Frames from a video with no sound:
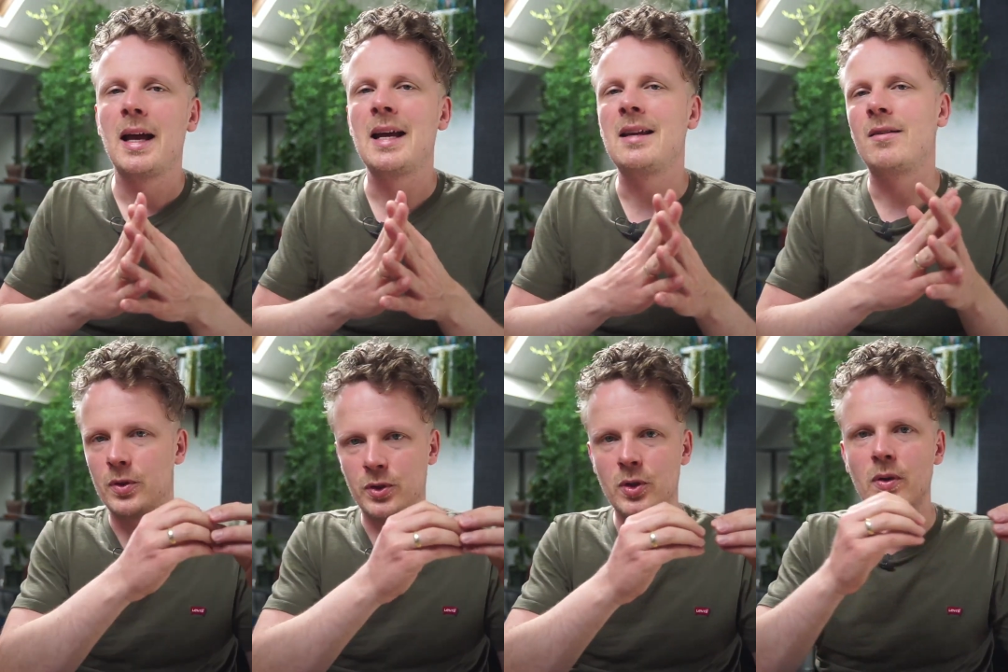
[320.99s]
and
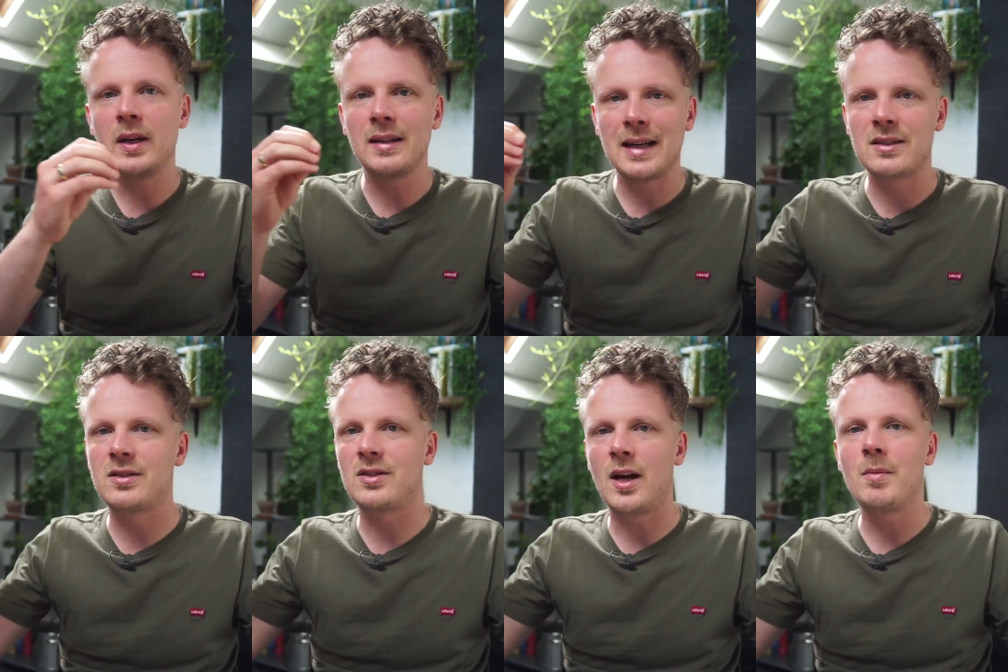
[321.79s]
during
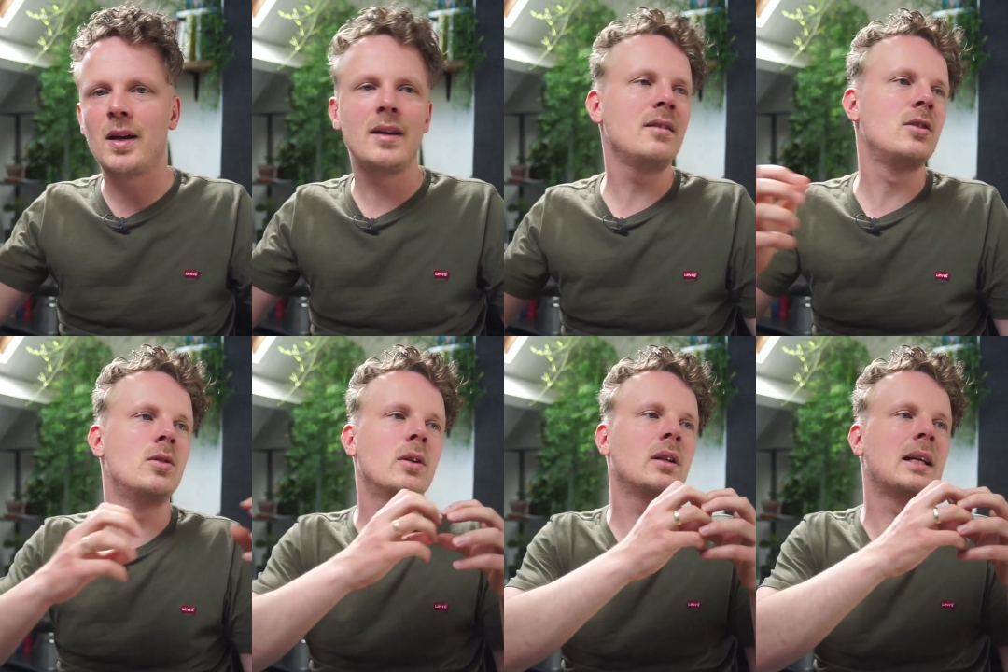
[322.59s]
that timeline,
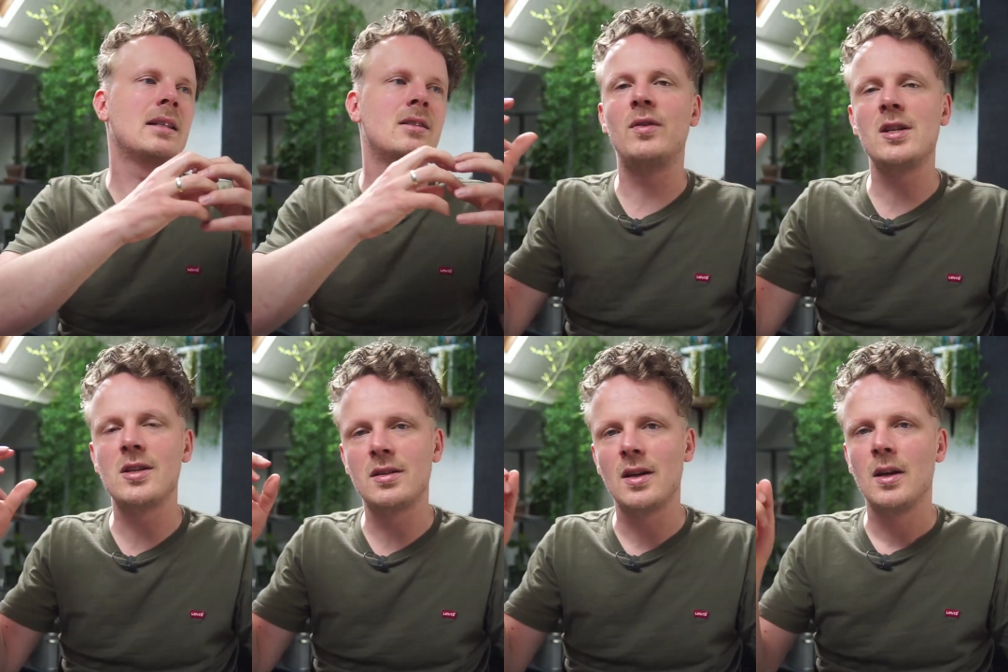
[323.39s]
during that
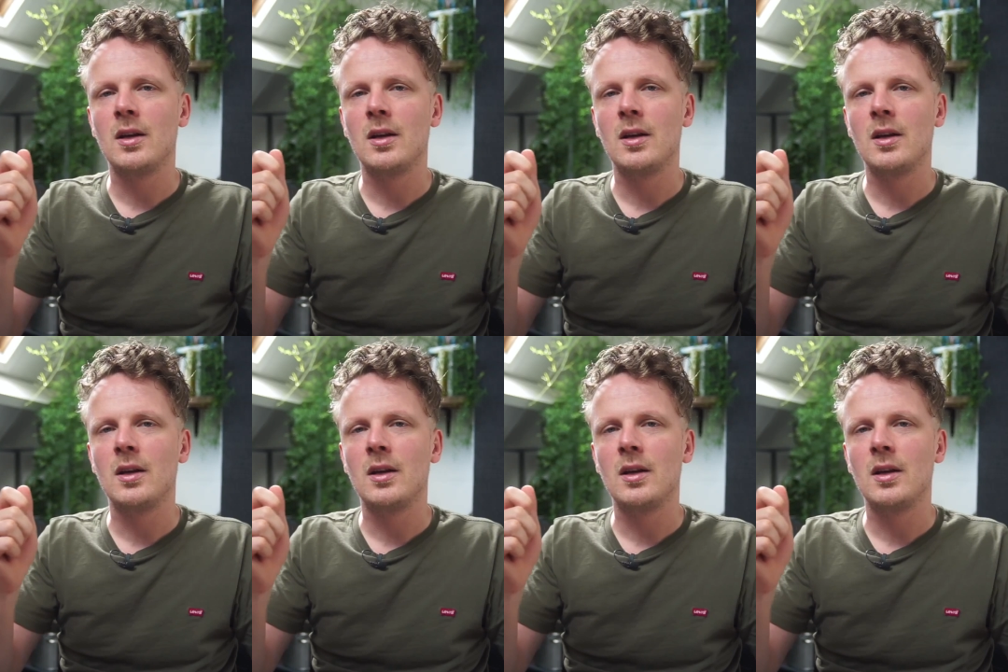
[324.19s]
visit,